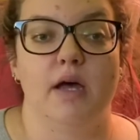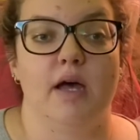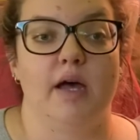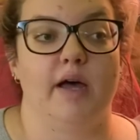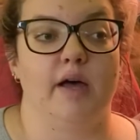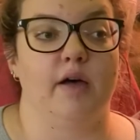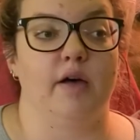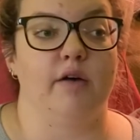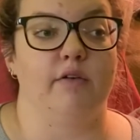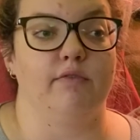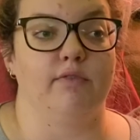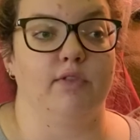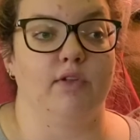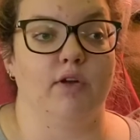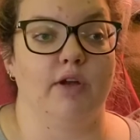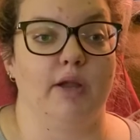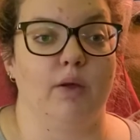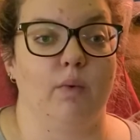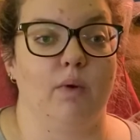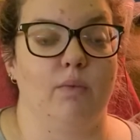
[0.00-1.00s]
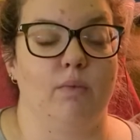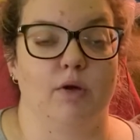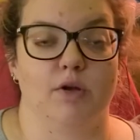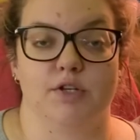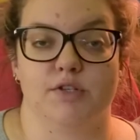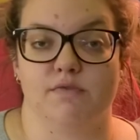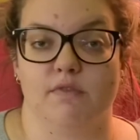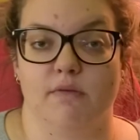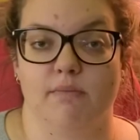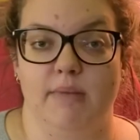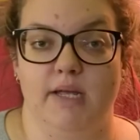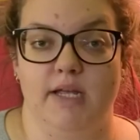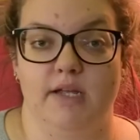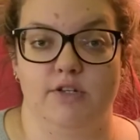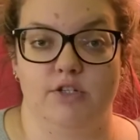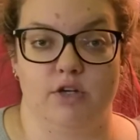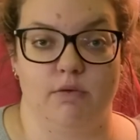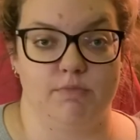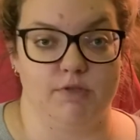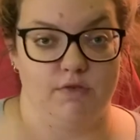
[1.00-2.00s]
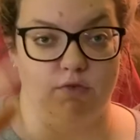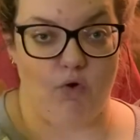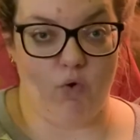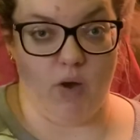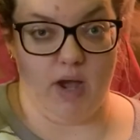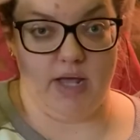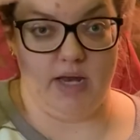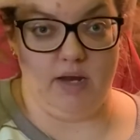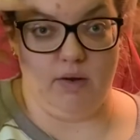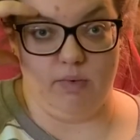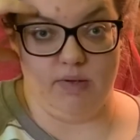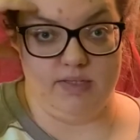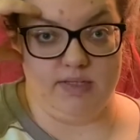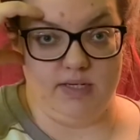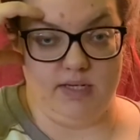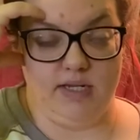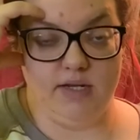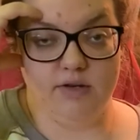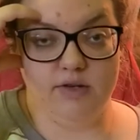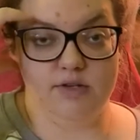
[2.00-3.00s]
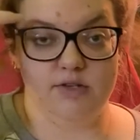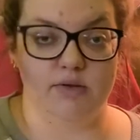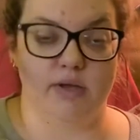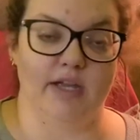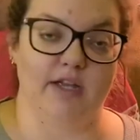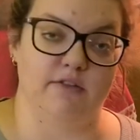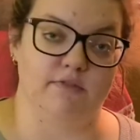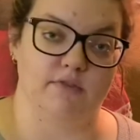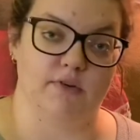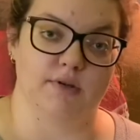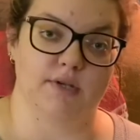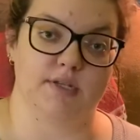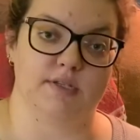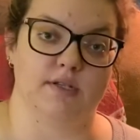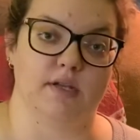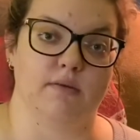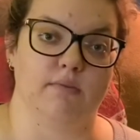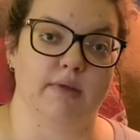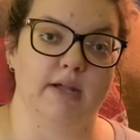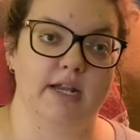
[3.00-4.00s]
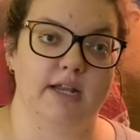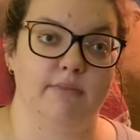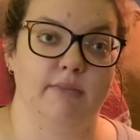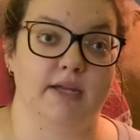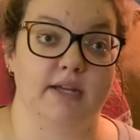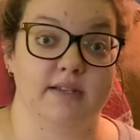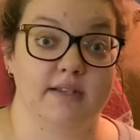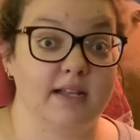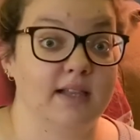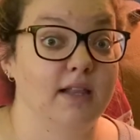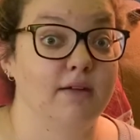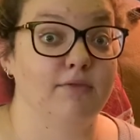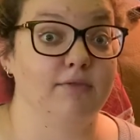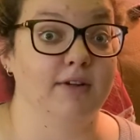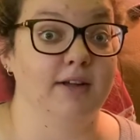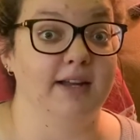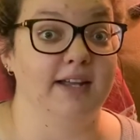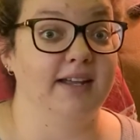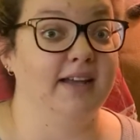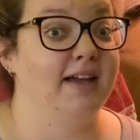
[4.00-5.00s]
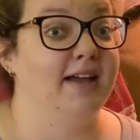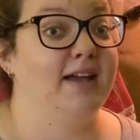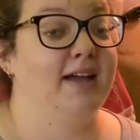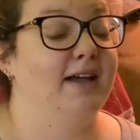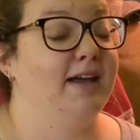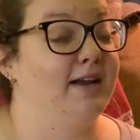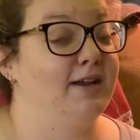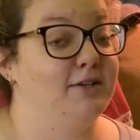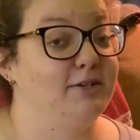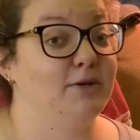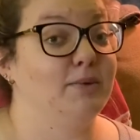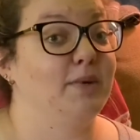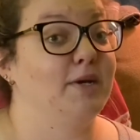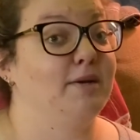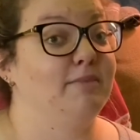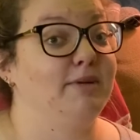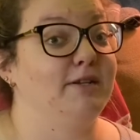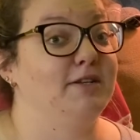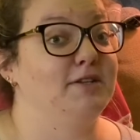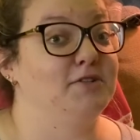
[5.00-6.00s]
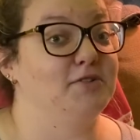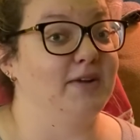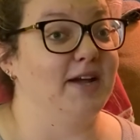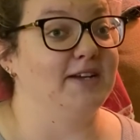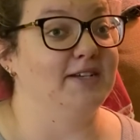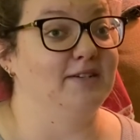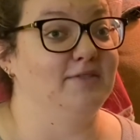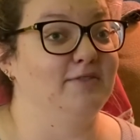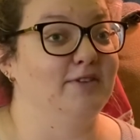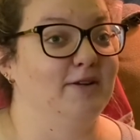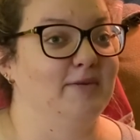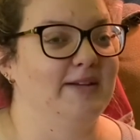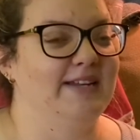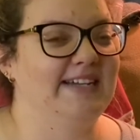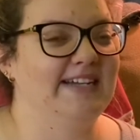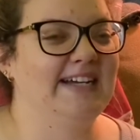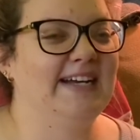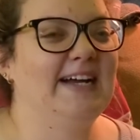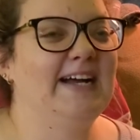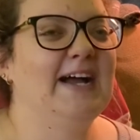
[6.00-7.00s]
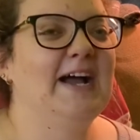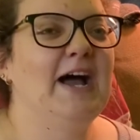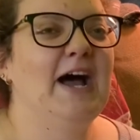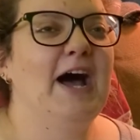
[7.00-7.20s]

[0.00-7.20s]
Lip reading: of learning what works for me in terms of quieting what's in here so I can focus on reading, because I love reading and I don't want to be distracted from it.